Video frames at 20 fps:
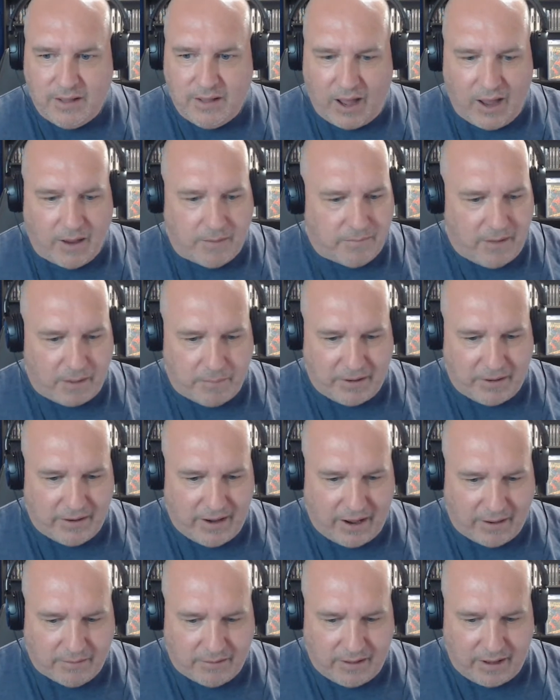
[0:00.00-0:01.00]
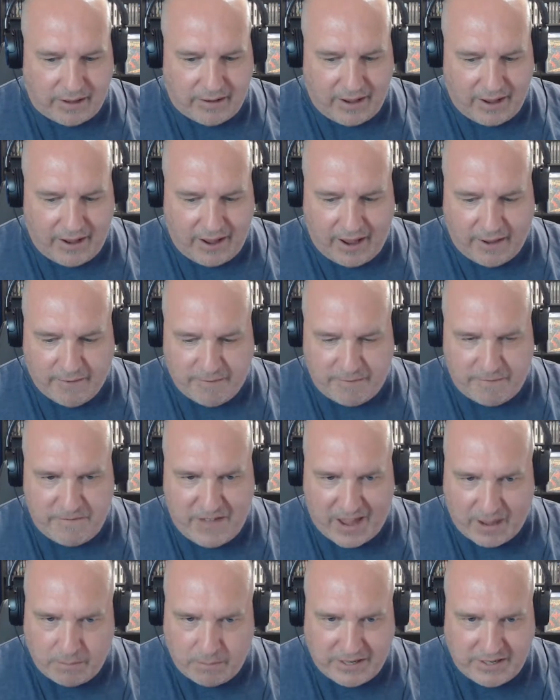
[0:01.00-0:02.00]
I have
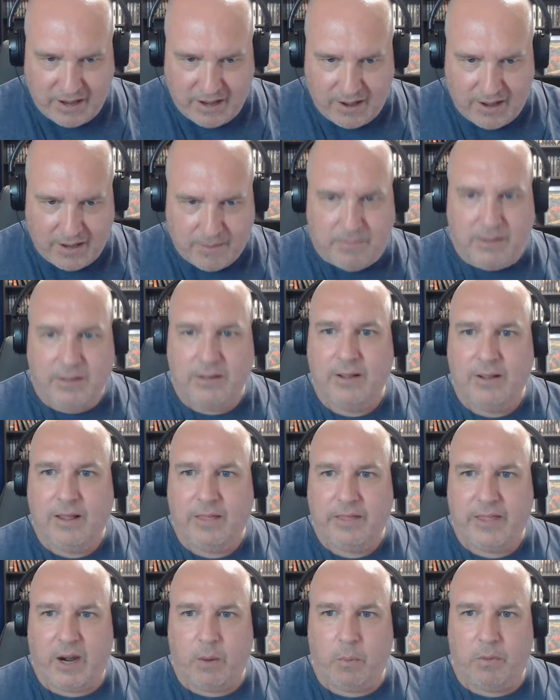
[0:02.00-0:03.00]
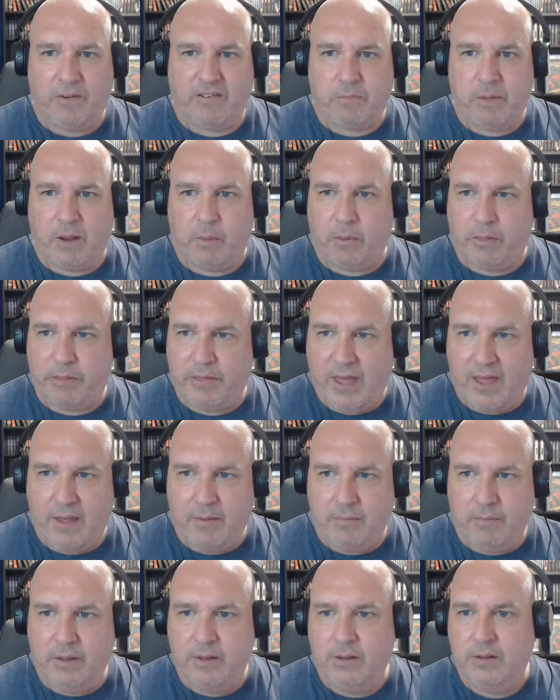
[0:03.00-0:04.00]
family time that I want to spend with
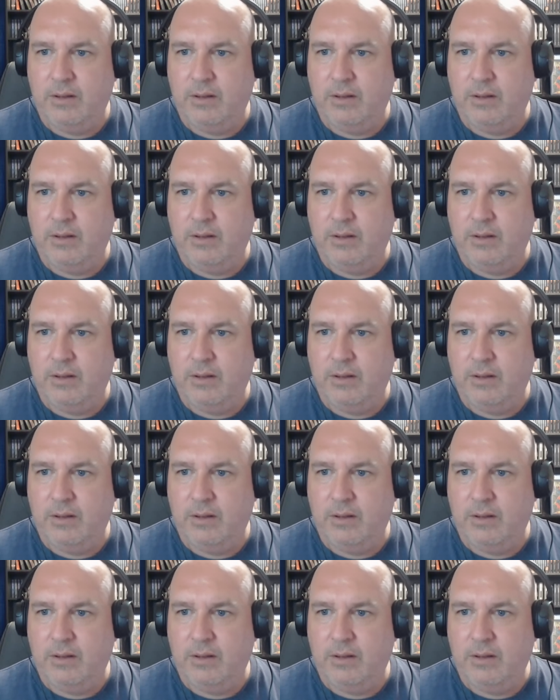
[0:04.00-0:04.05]
them.